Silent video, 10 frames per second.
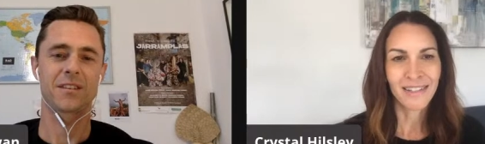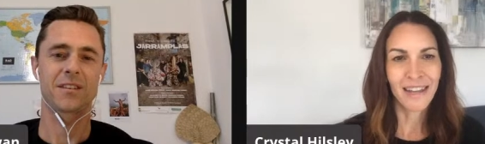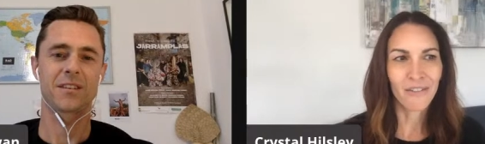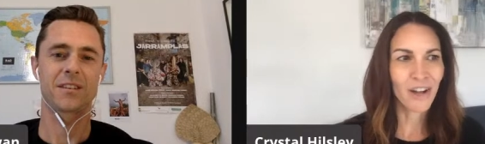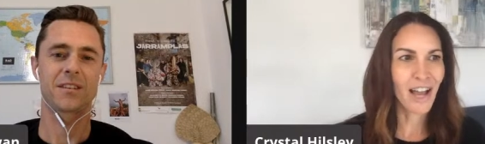
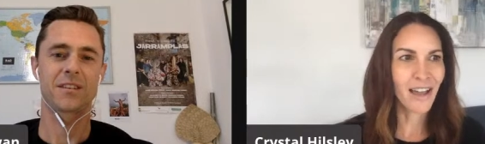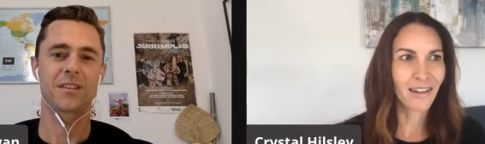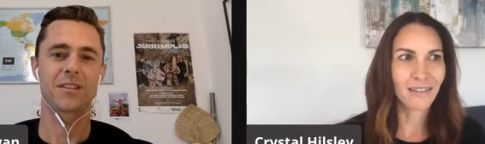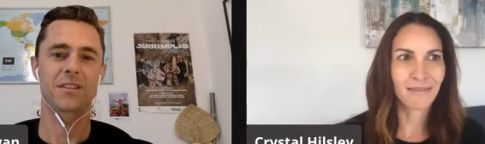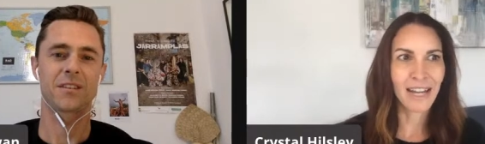Speaker 1: never
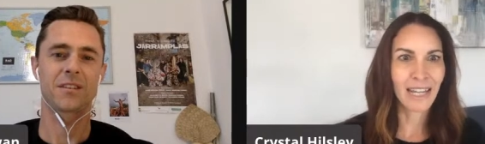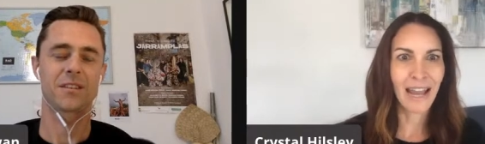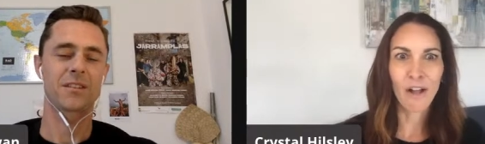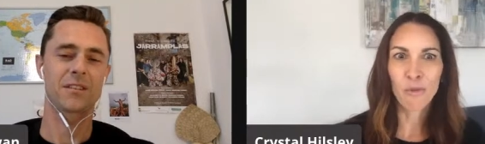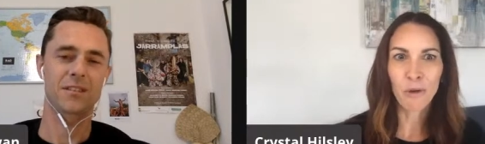had
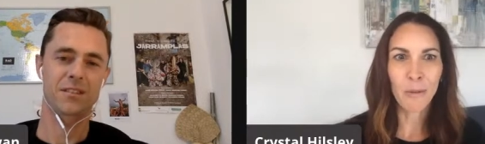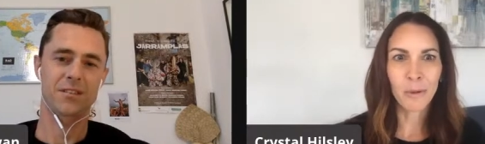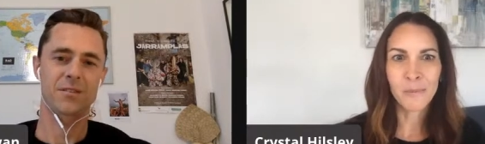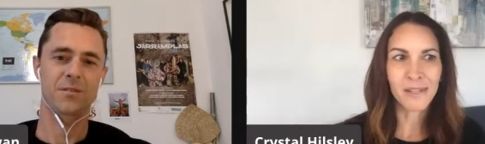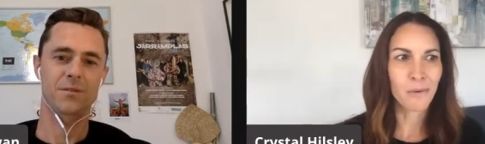any health
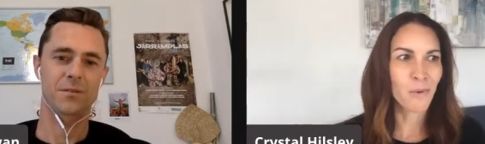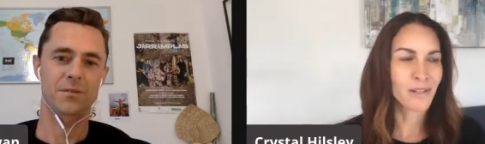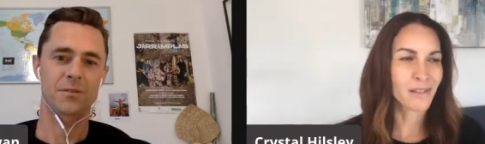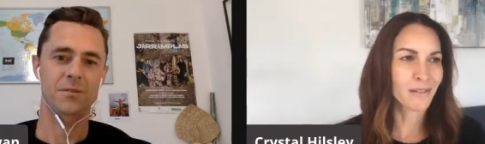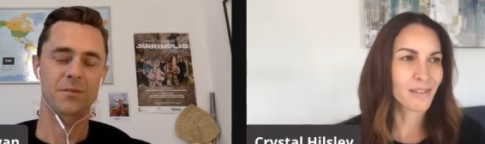problems. It
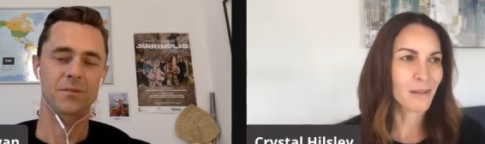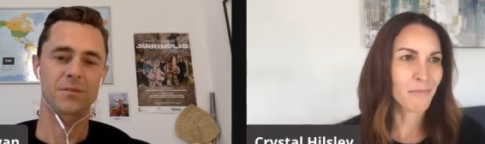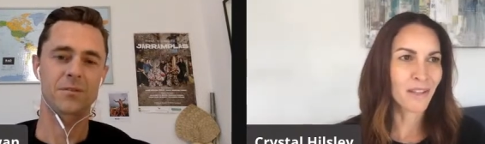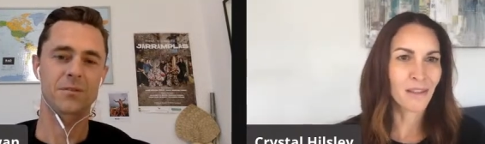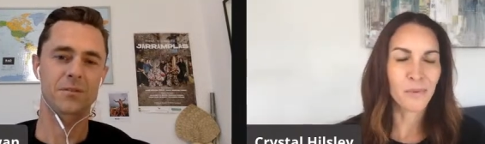wasn't
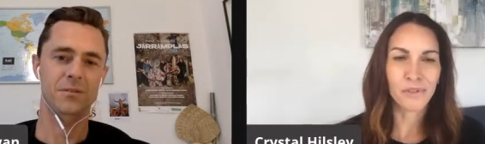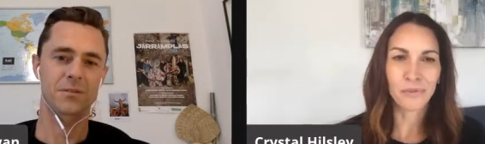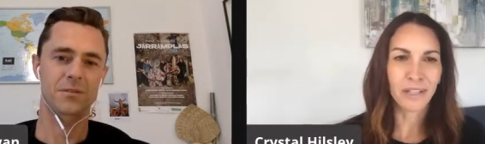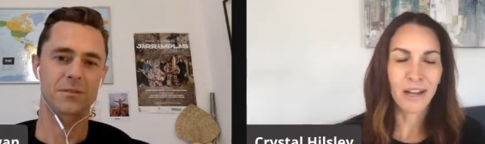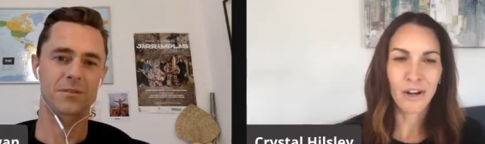something that
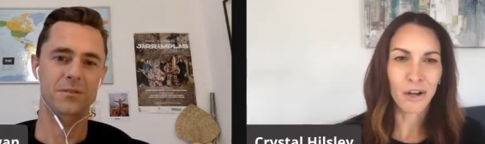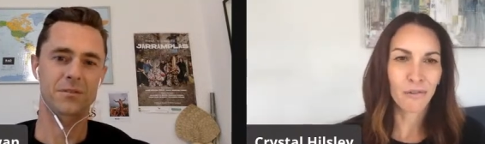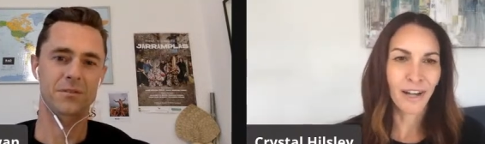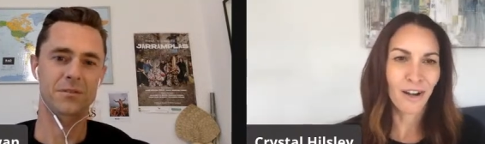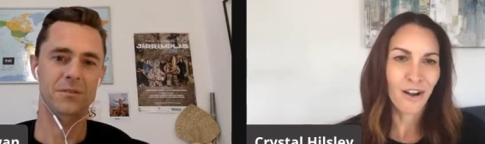was really on
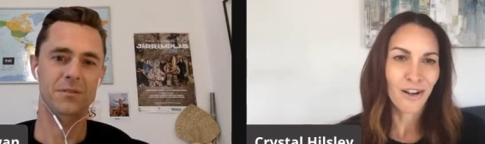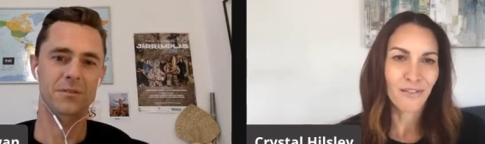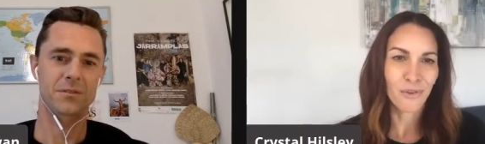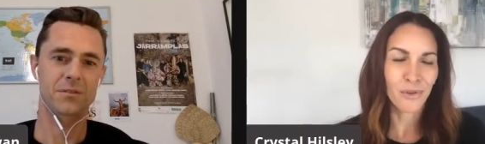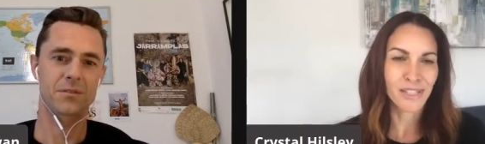our radar.
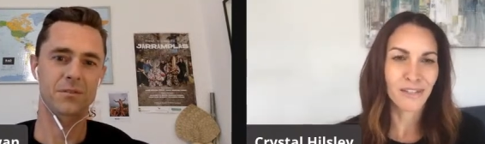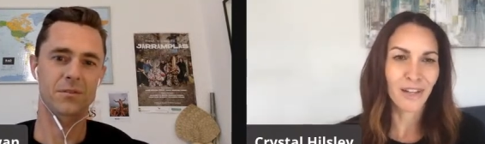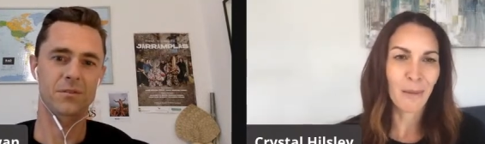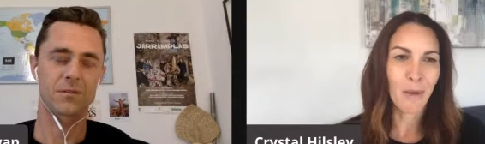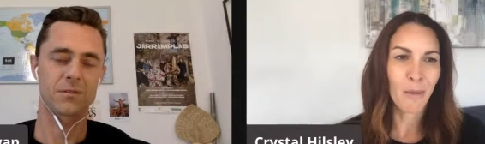And of course,
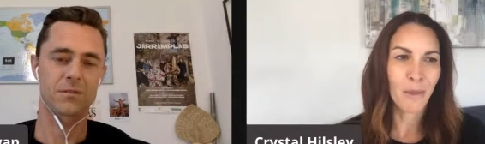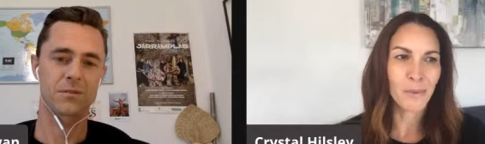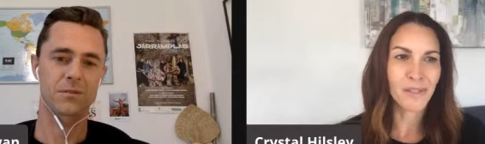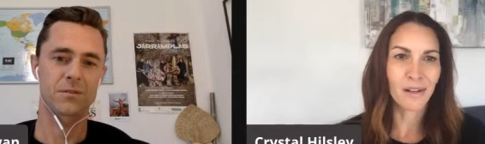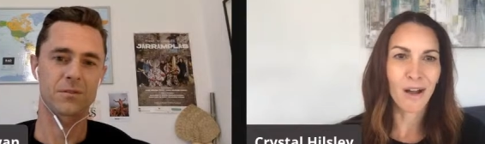having a mom
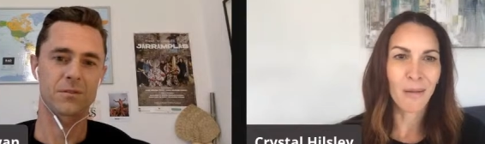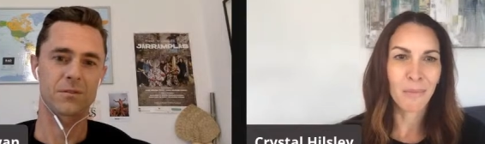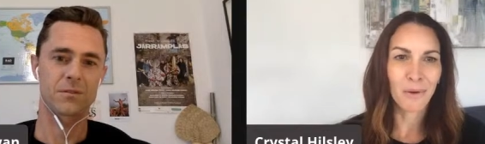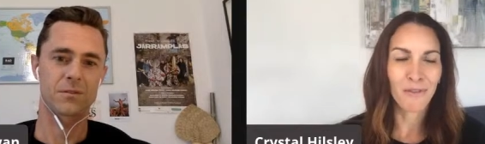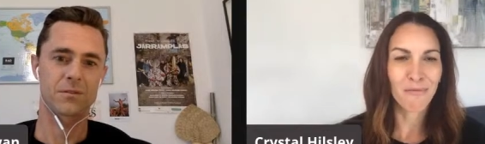that was a
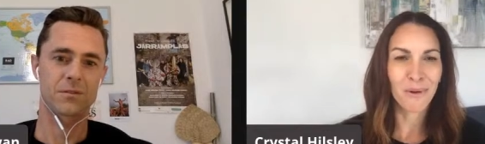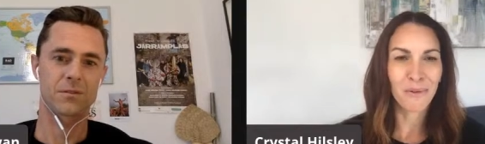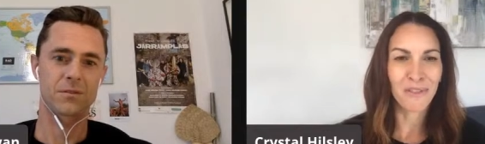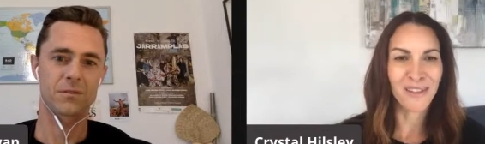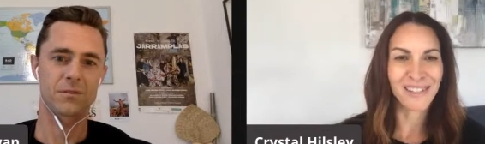combo of
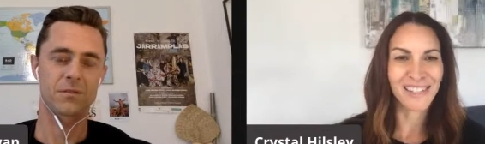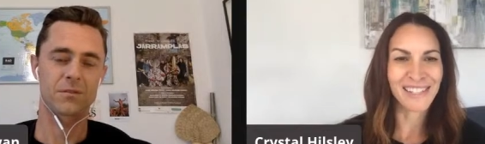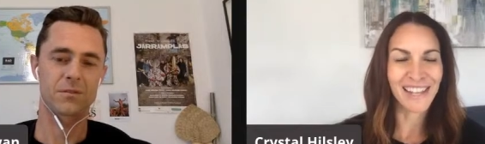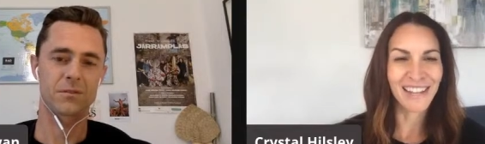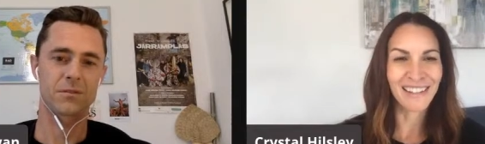both, as
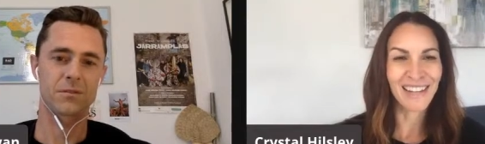I said,